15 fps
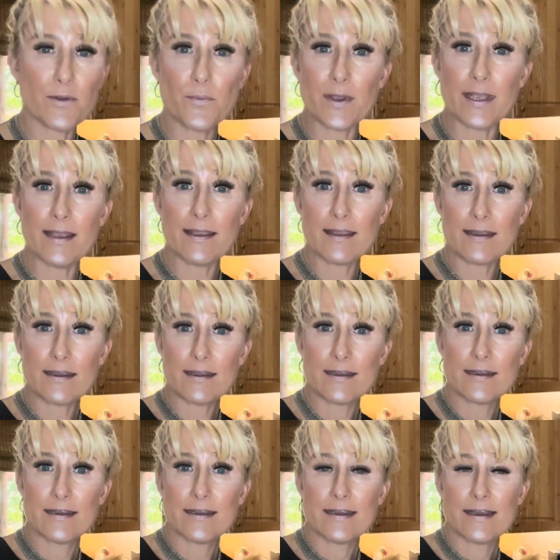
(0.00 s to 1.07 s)
week
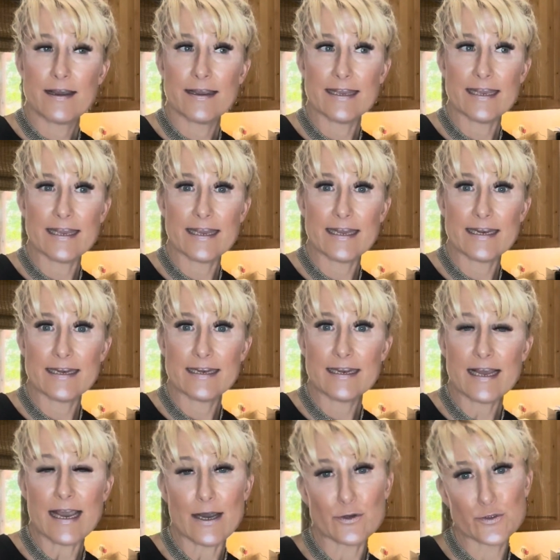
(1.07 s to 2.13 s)
in
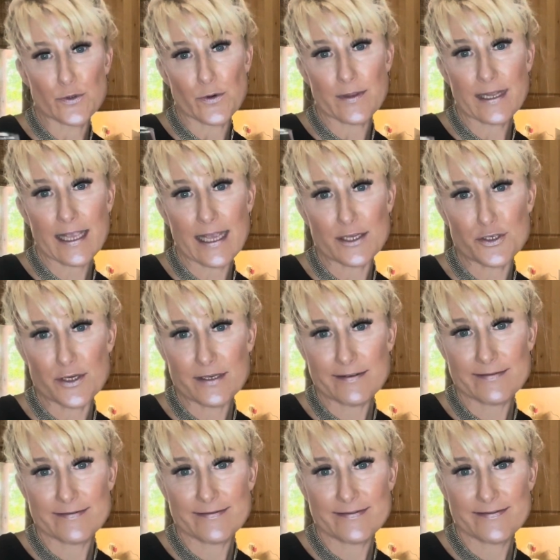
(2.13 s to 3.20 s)
I'll Do It in the Kitchen.
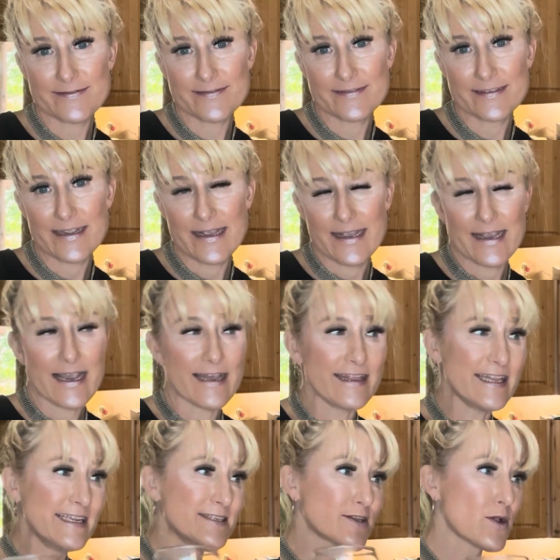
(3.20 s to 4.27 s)

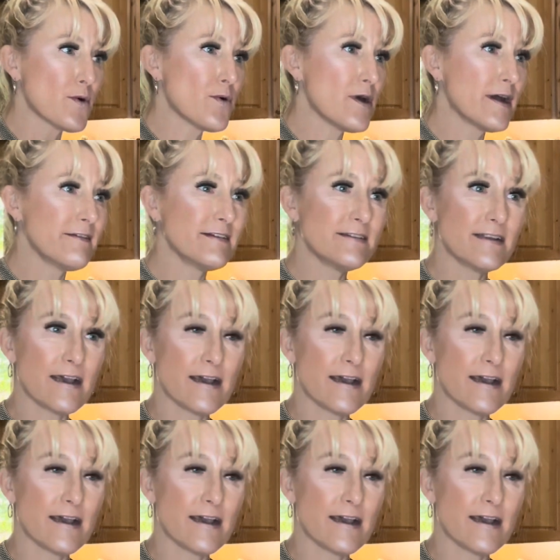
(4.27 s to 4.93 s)
These go on